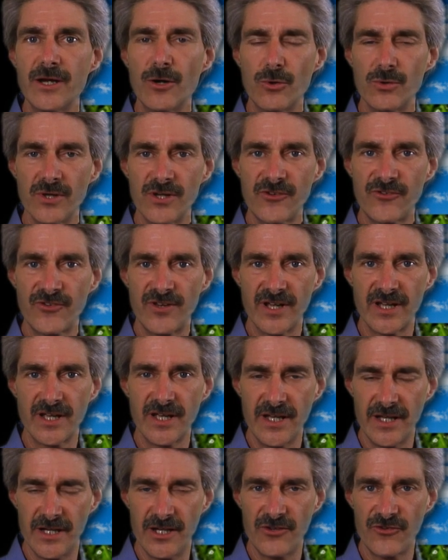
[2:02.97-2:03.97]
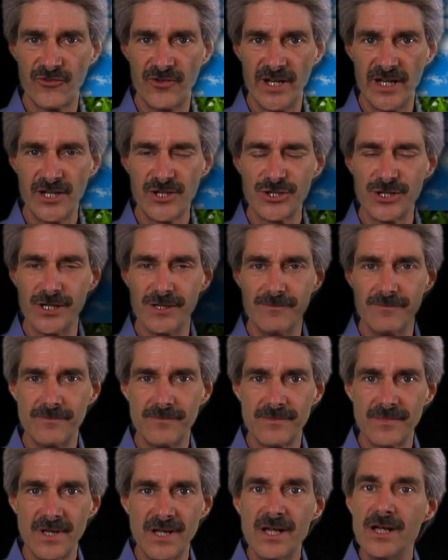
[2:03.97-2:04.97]
holistic in its nature.
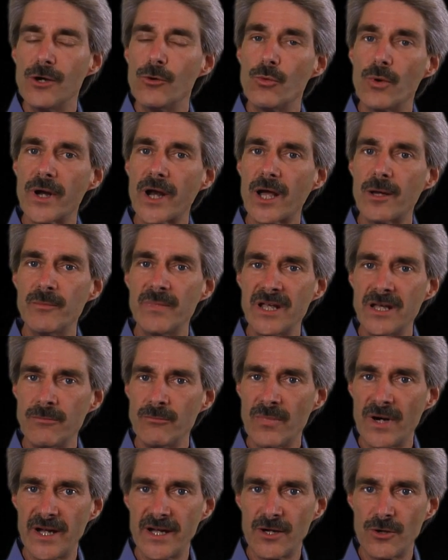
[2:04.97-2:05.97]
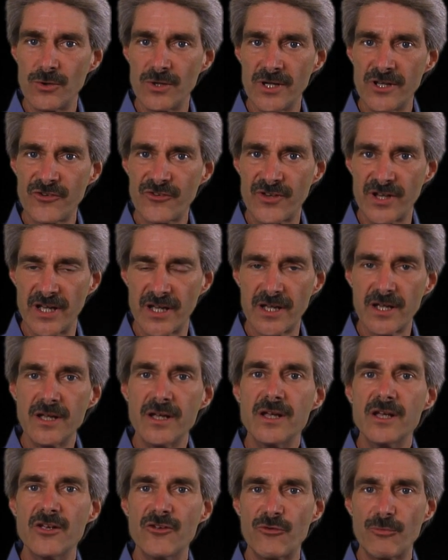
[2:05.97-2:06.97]
What I mean by holistic
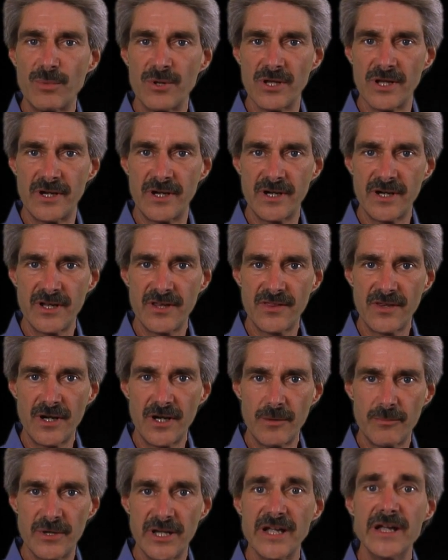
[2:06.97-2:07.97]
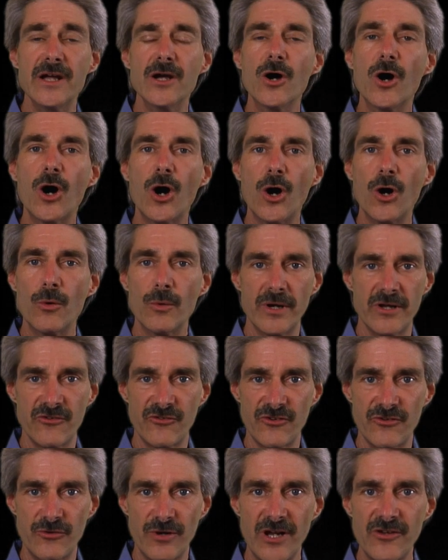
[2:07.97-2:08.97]
is polarity therapy always
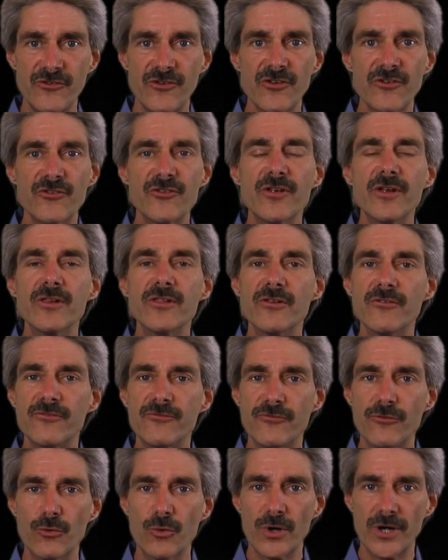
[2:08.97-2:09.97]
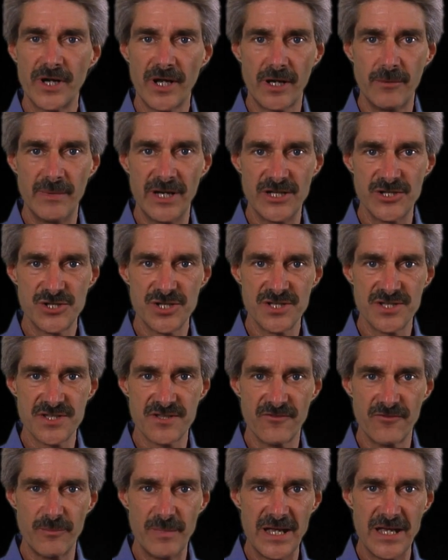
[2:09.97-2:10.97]
addresses the 4 dimensions
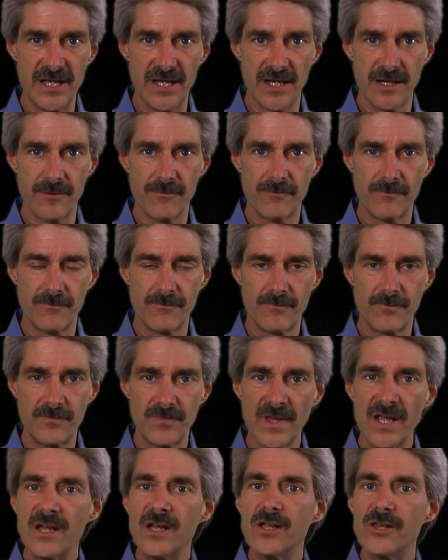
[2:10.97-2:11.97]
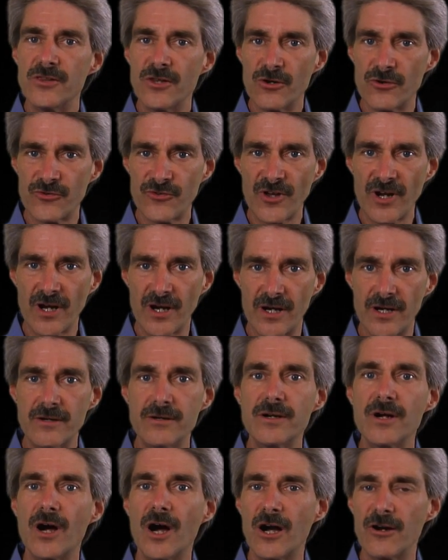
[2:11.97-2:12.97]
of being. Those are
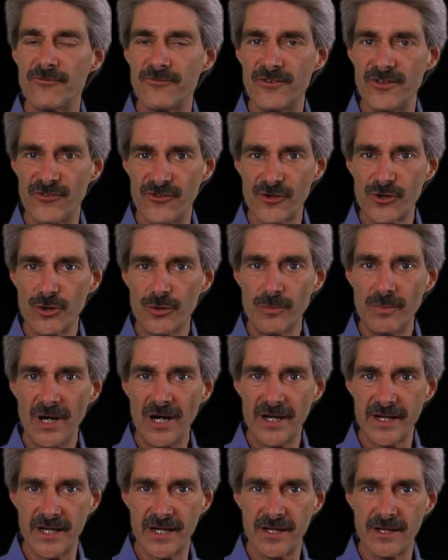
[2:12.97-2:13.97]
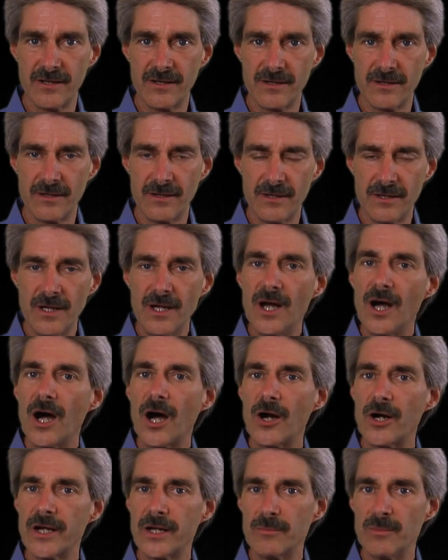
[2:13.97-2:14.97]
our physical body,
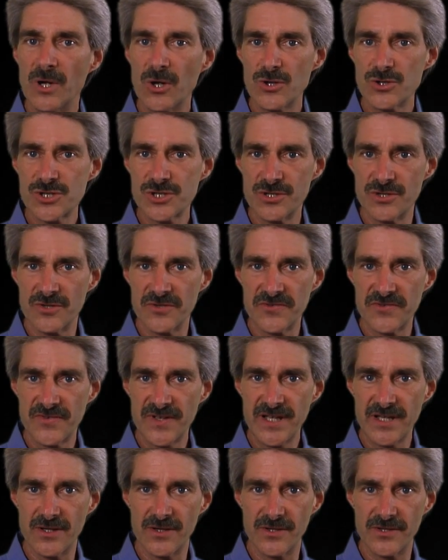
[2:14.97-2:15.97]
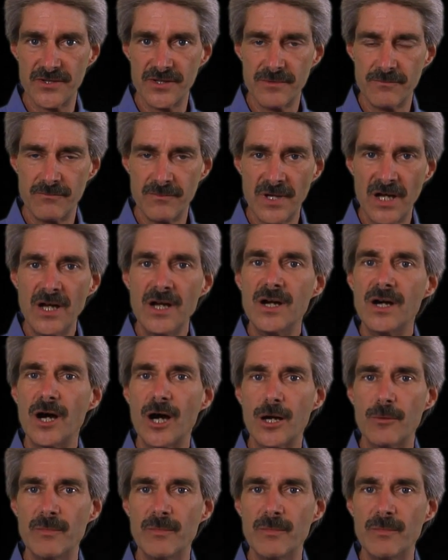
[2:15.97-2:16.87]
our emotional field, our